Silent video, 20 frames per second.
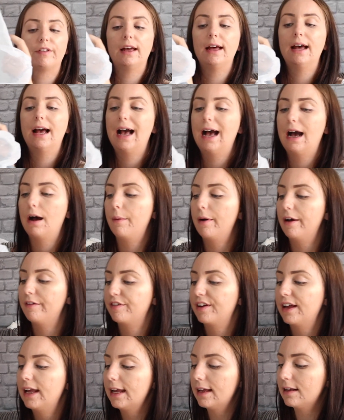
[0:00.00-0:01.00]
it.
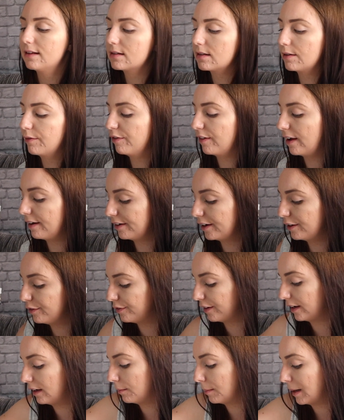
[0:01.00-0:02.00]
However, it is a very
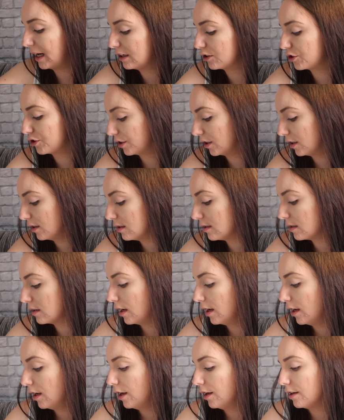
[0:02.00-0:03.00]
thin mattress,
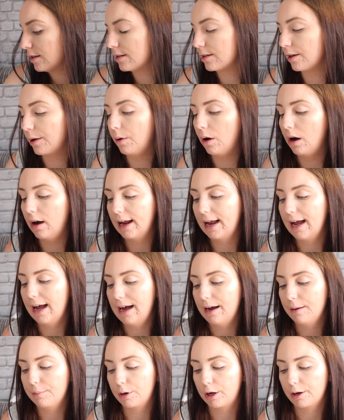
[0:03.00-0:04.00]
so I
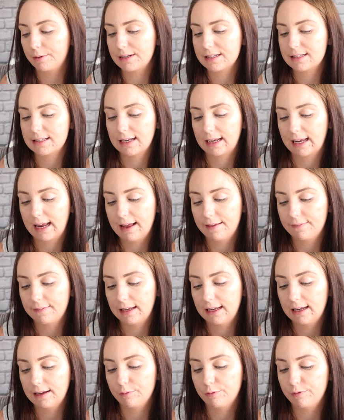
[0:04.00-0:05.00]
am going to get
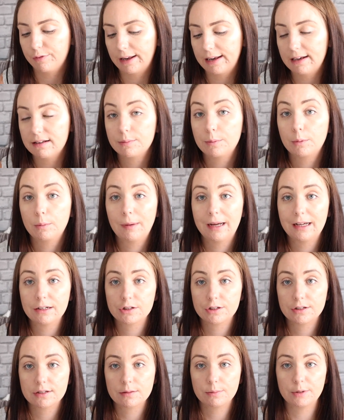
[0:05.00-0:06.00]
the inflatable
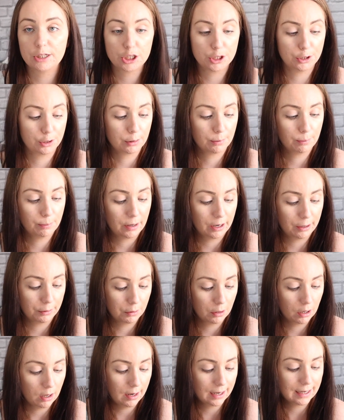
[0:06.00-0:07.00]
mattress, which you can buy
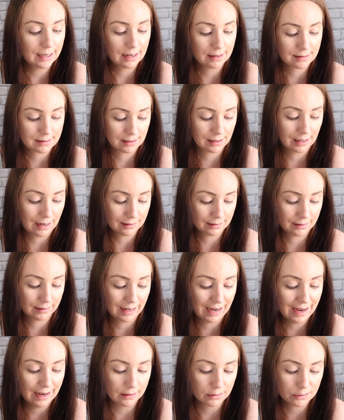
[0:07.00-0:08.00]
online as an added
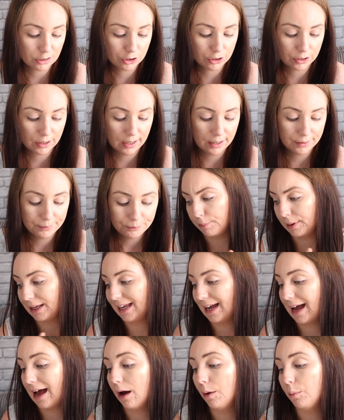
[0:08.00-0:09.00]
extra. But
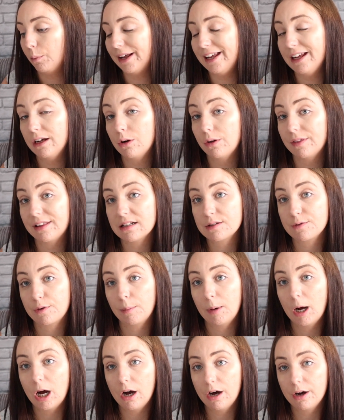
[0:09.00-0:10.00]
yeah, we got this
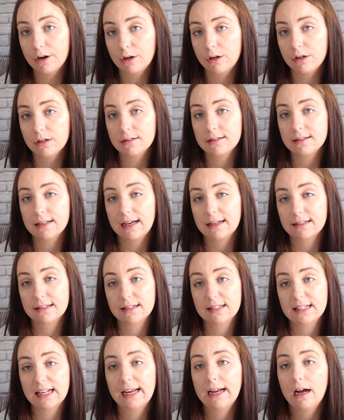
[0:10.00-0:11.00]
from Argos. As I
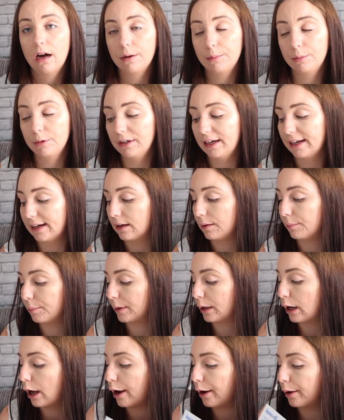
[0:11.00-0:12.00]
say, I will link it
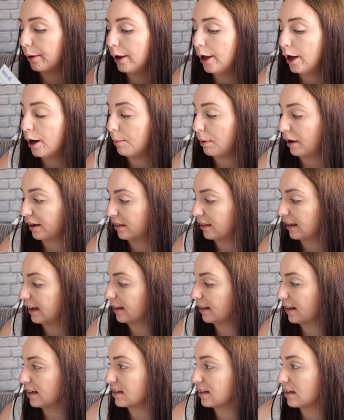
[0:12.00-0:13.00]
below, but I
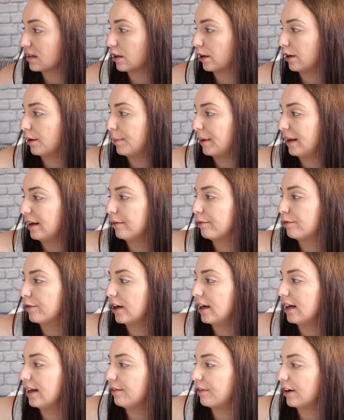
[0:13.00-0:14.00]
think this is going to be
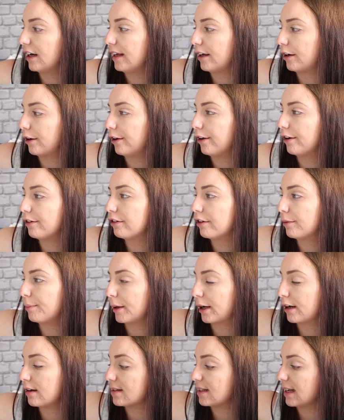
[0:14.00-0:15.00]
really, really good
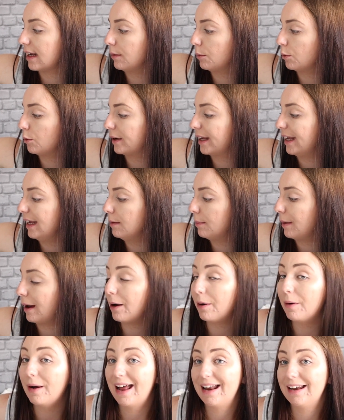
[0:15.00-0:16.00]
because it will keep
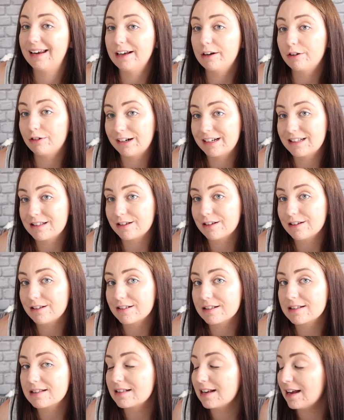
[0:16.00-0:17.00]
out any
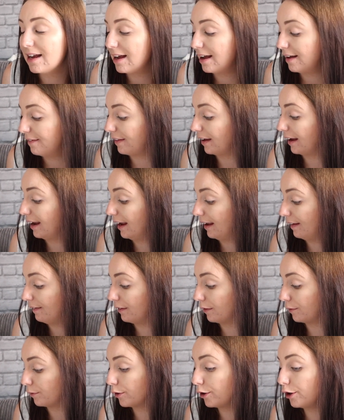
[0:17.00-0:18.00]
critters that are
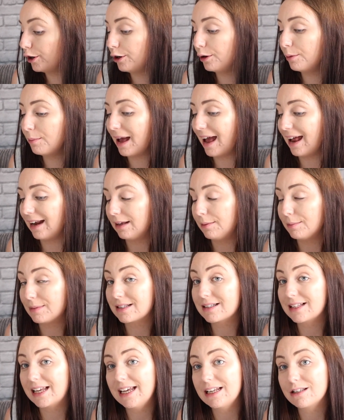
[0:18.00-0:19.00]
in the room, any
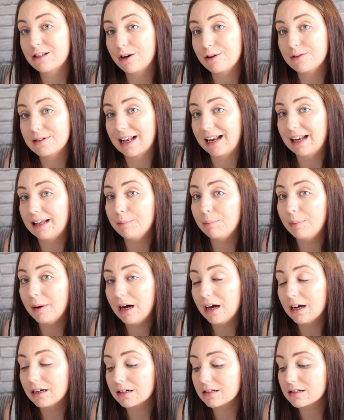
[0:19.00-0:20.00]
mosquitoes, any
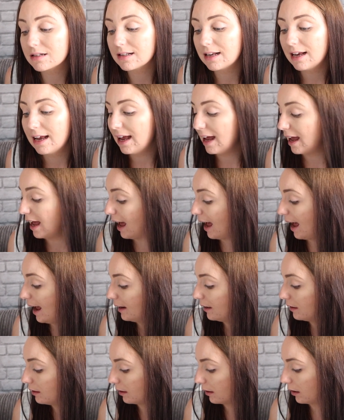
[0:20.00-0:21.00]
bugs,
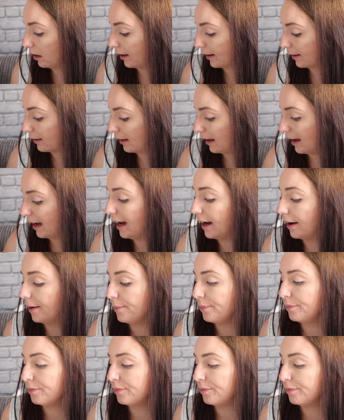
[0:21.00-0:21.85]
anything like that,